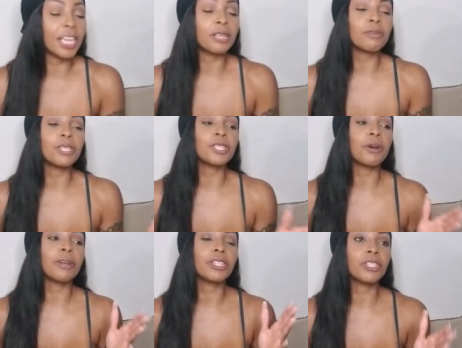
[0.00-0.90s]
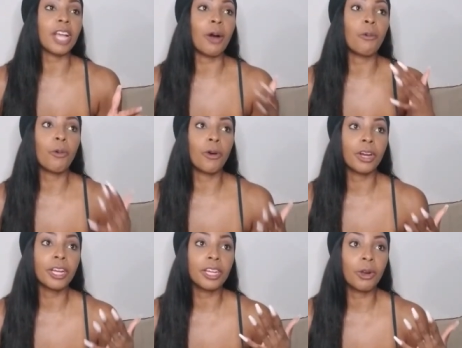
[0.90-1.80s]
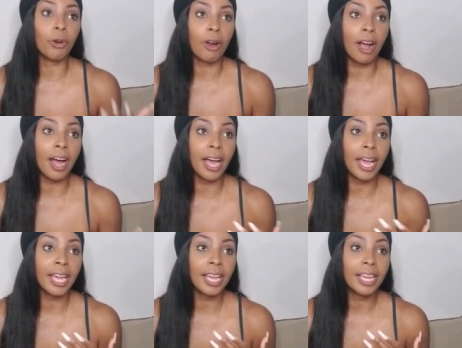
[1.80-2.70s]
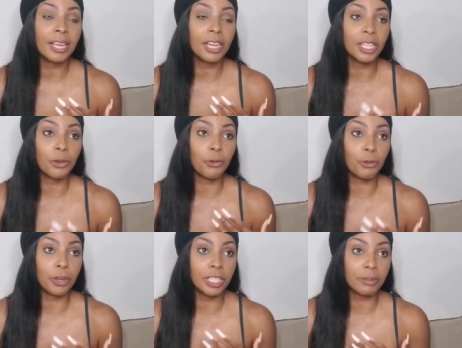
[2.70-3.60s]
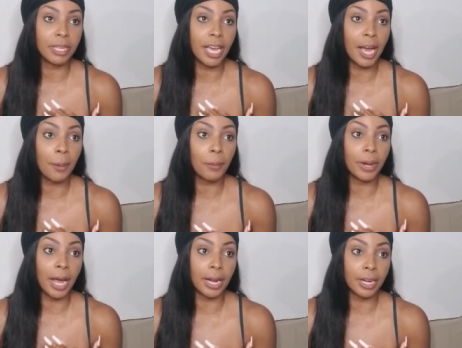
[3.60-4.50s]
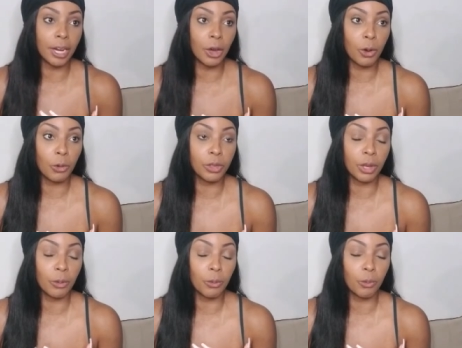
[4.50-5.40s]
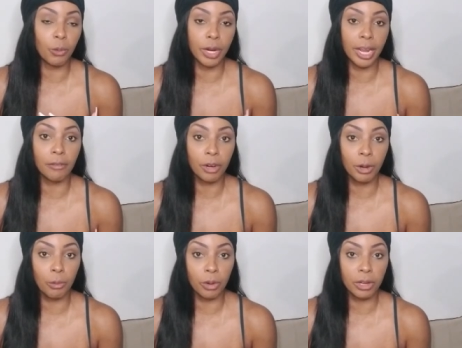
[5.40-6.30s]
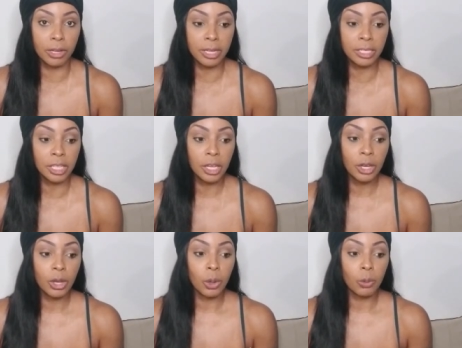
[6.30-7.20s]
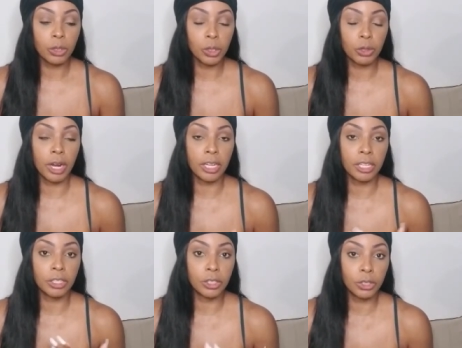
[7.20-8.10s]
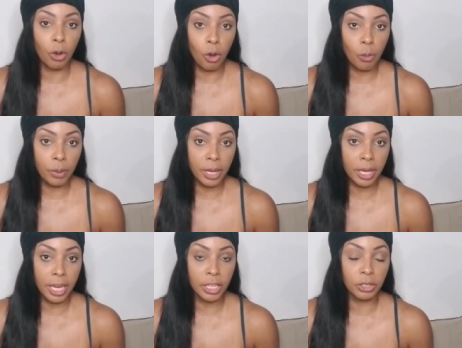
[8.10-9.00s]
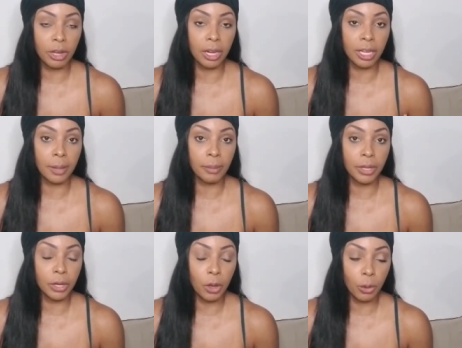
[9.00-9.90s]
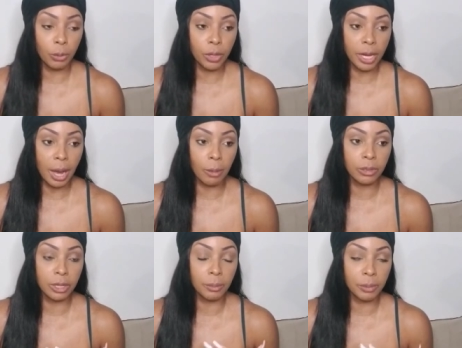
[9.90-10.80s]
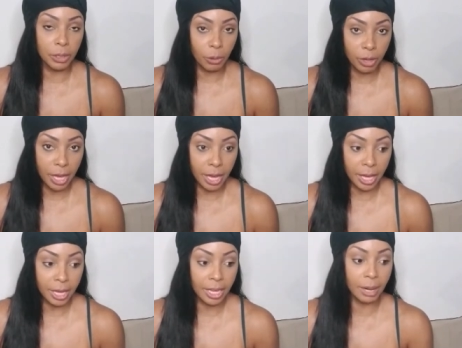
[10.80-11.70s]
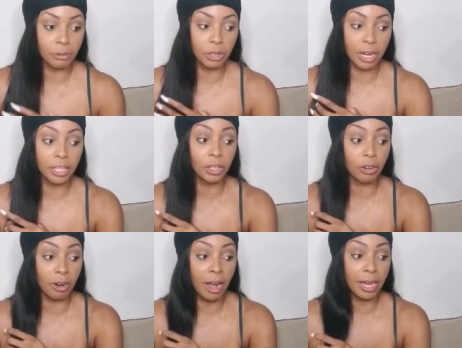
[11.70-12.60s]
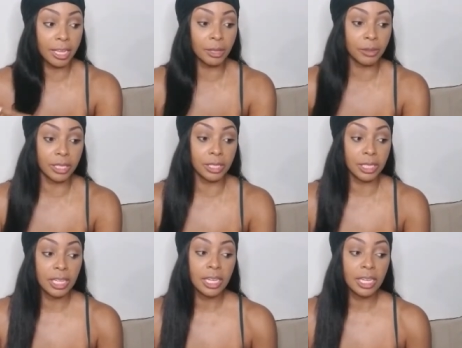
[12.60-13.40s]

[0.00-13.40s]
gives me so many chills. I want to cry because it freaks me out, but I know the whatever it was was trying to console me and trying to let me know that I was gonna be okay. And I'm trying not to cry either because it,